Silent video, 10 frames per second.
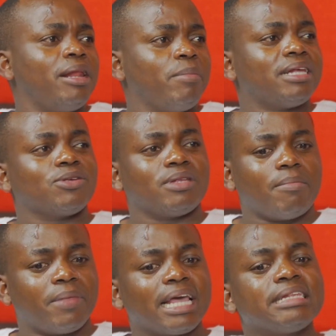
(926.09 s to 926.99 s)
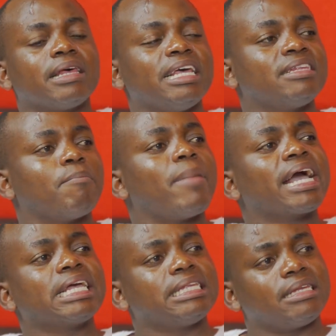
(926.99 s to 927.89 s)
Let me ask you something. Is the
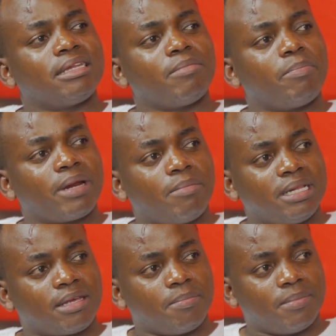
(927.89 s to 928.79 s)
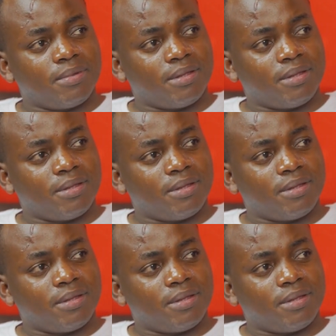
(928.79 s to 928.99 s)
banking system a pyramid scheme?